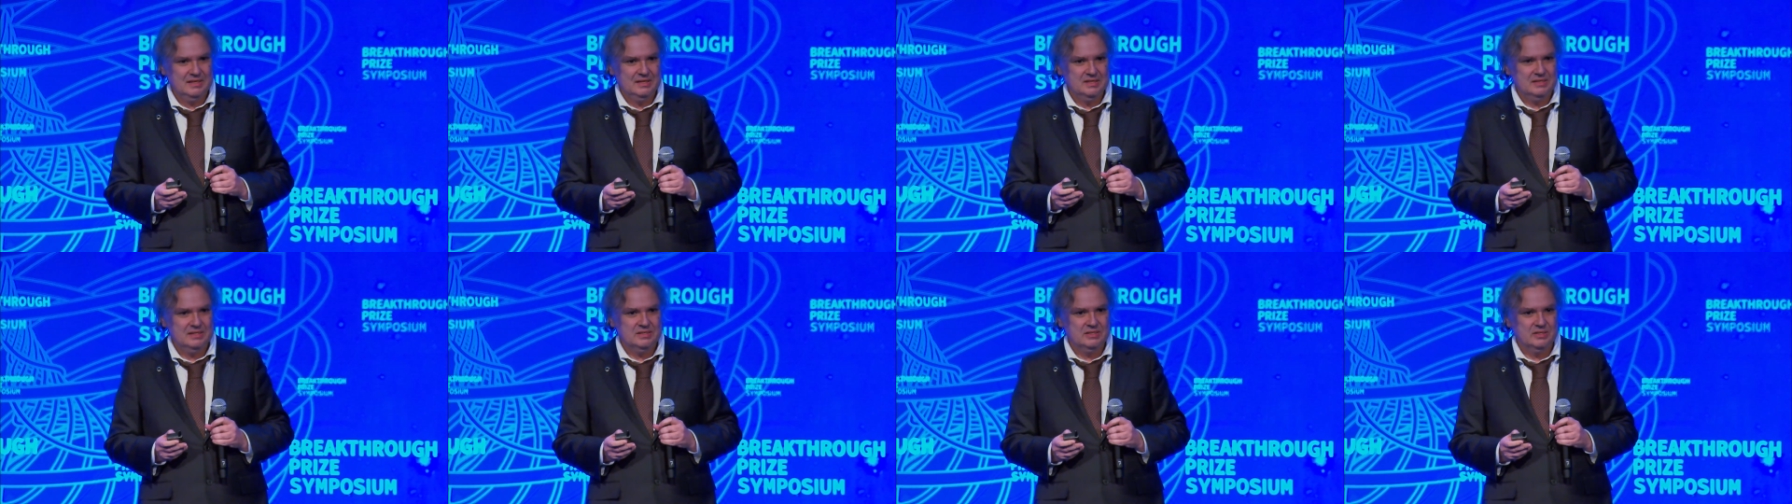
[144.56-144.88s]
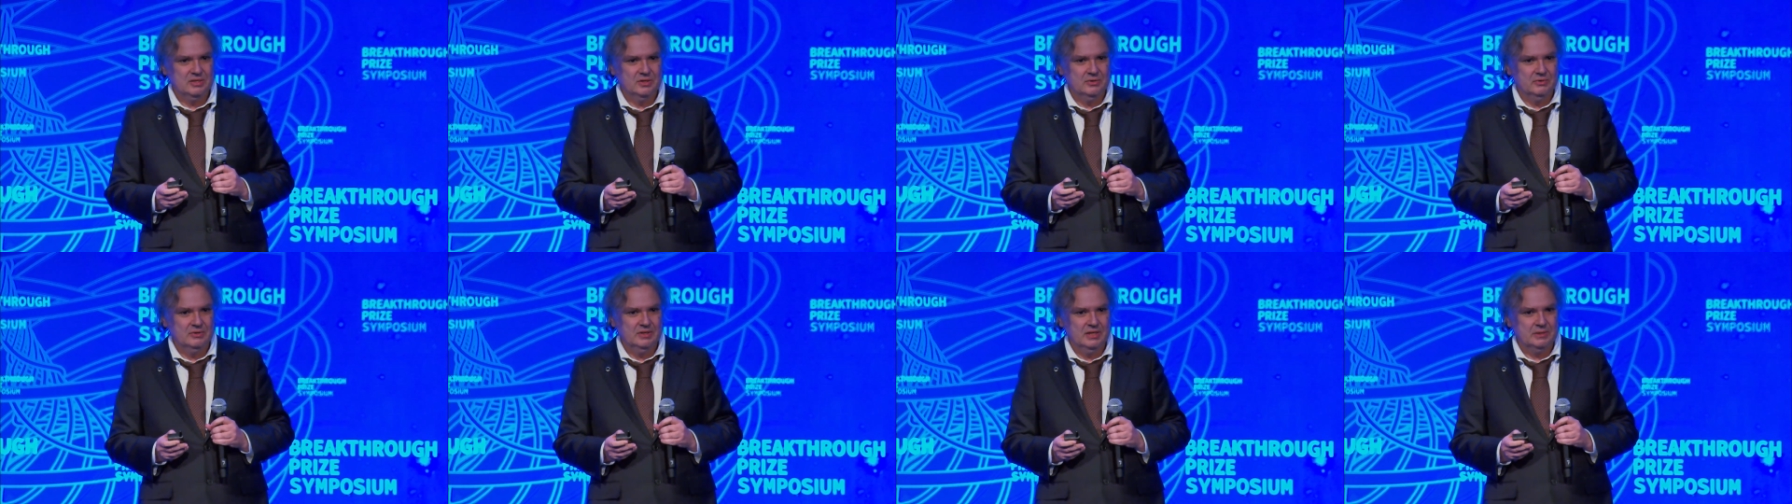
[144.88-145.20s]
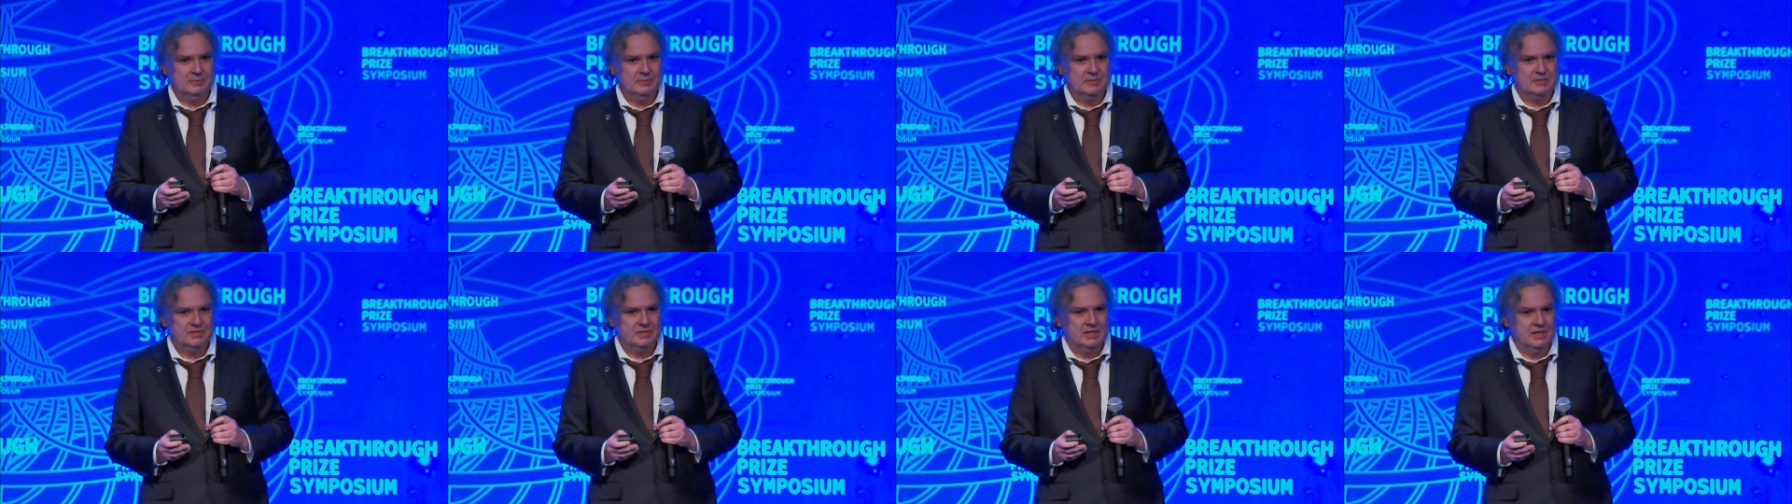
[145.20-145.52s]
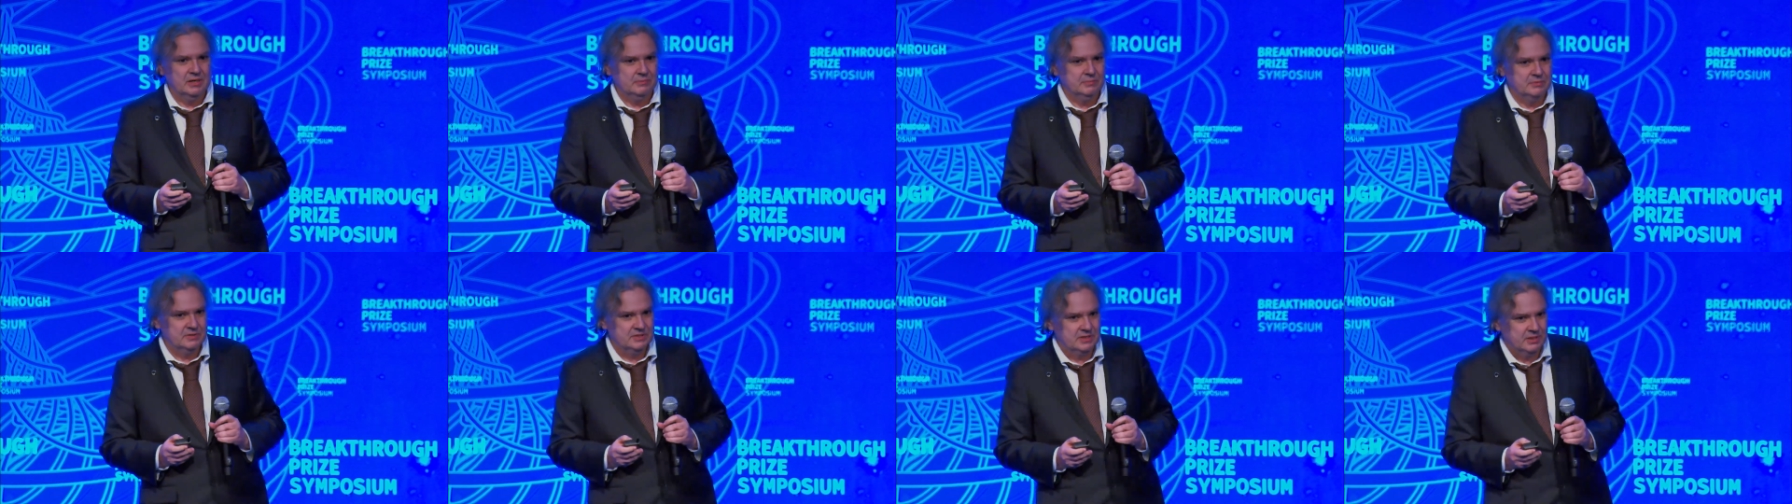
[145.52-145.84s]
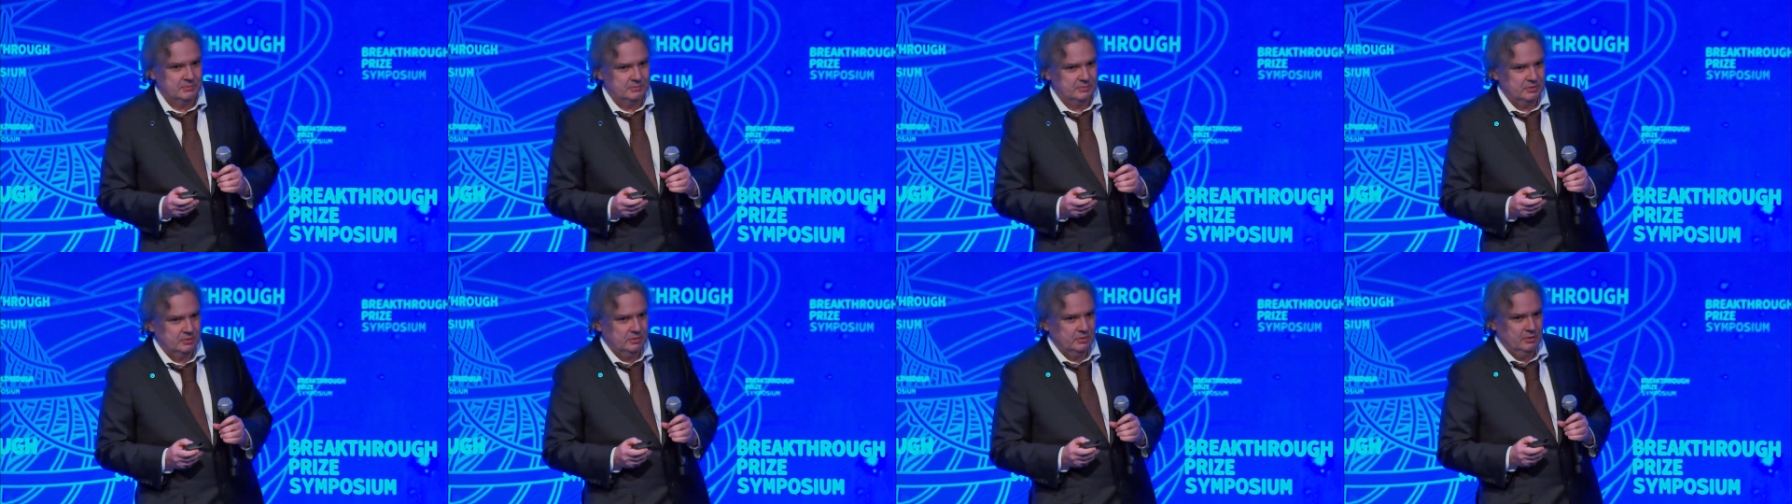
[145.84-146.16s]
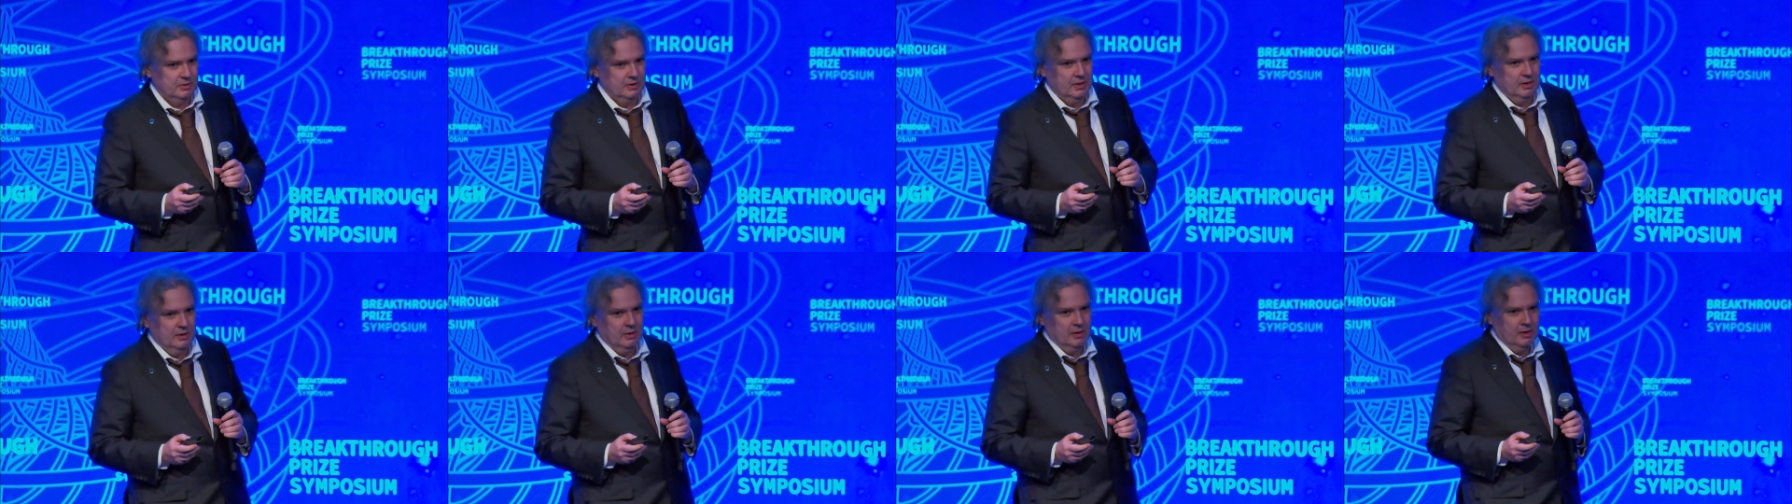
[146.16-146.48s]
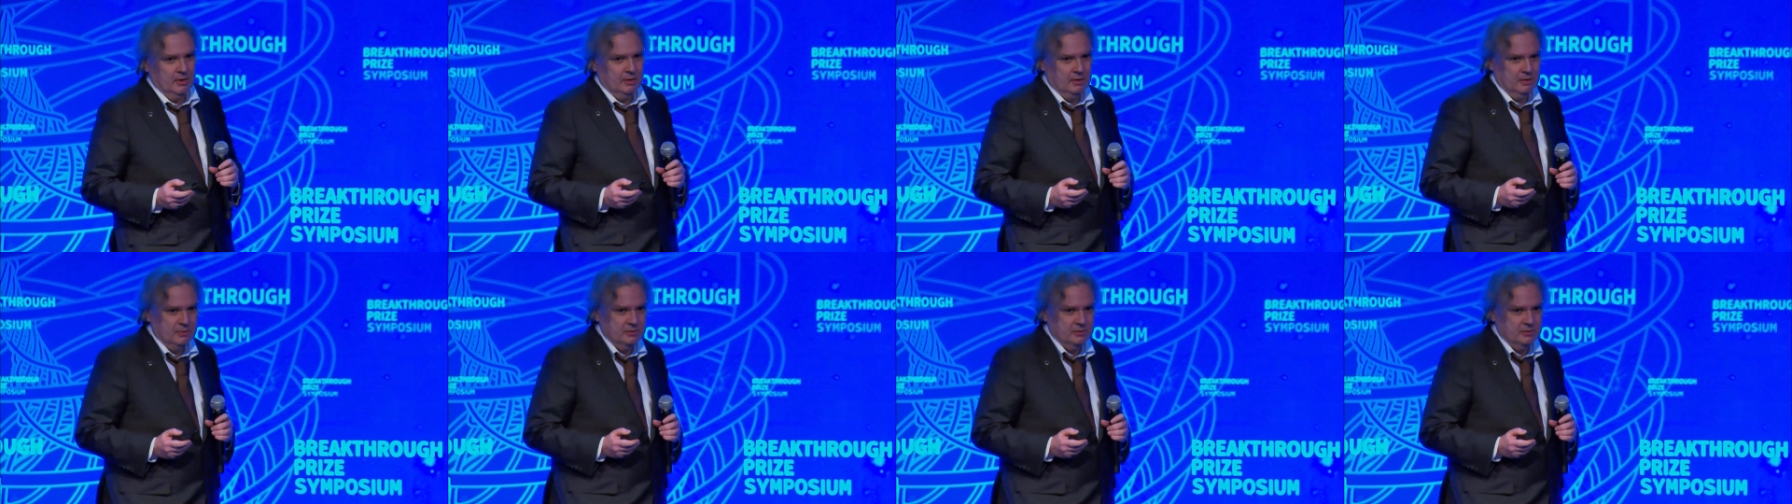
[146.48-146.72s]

so let me start with something called, a,